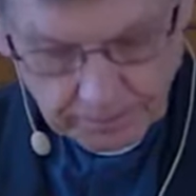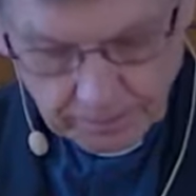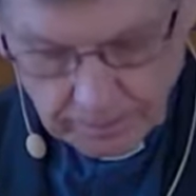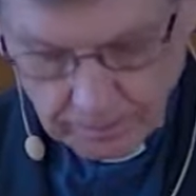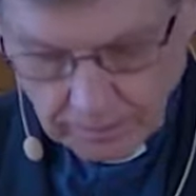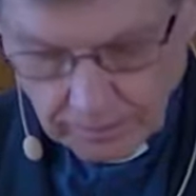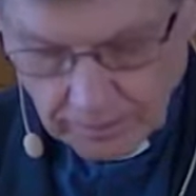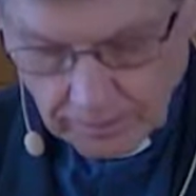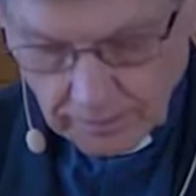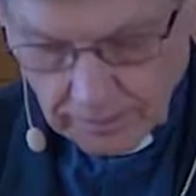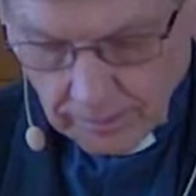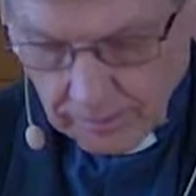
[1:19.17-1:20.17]

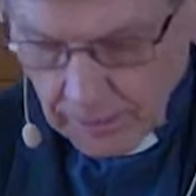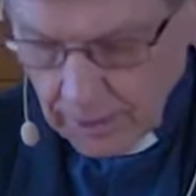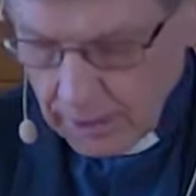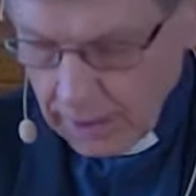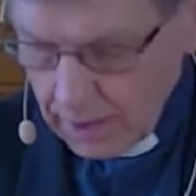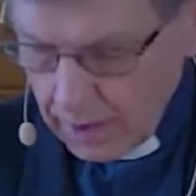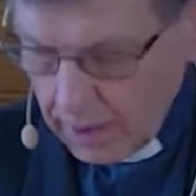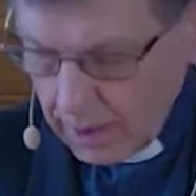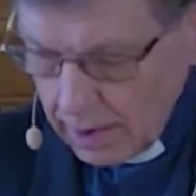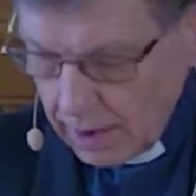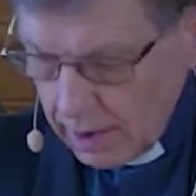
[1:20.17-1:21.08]
No one is speaking in this clip.